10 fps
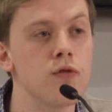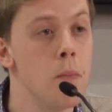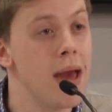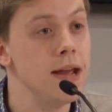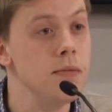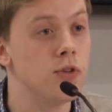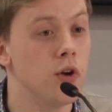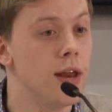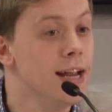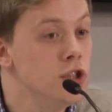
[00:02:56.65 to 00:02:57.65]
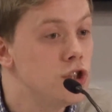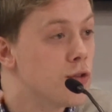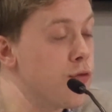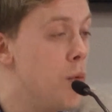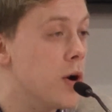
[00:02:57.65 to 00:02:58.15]
for maimed and
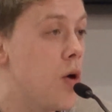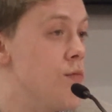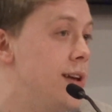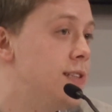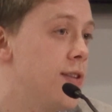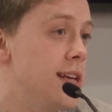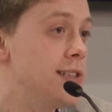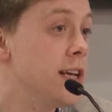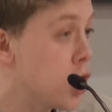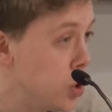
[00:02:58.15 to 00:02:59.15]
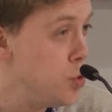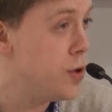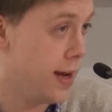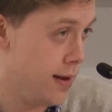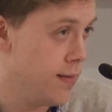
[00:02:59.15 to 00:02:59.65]
injured former comrades of his,
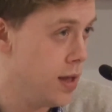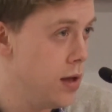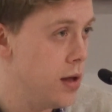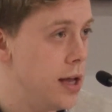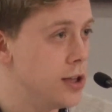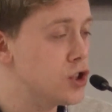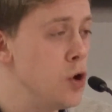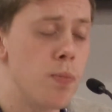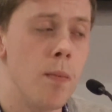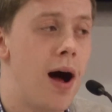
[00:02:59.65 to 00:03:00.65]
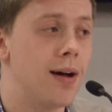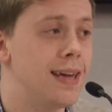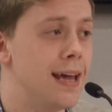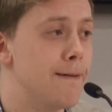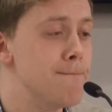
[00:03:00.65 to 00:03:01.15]
including in a
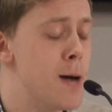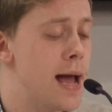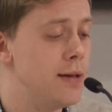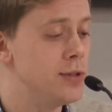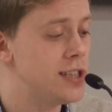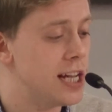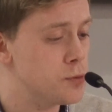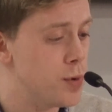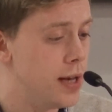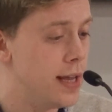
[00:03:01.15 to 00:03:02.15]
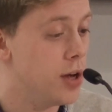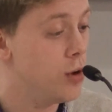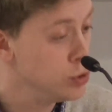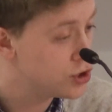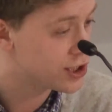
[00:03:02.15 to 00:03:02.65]
supermarket where he was desperately
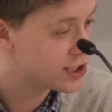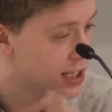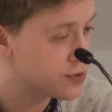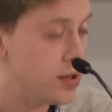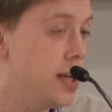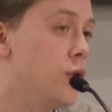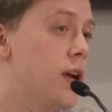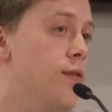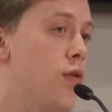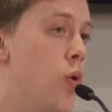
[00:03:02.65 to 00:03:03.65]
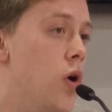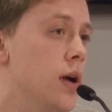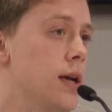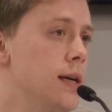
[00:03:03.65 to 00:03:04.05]
and unsuccessfully looking for work.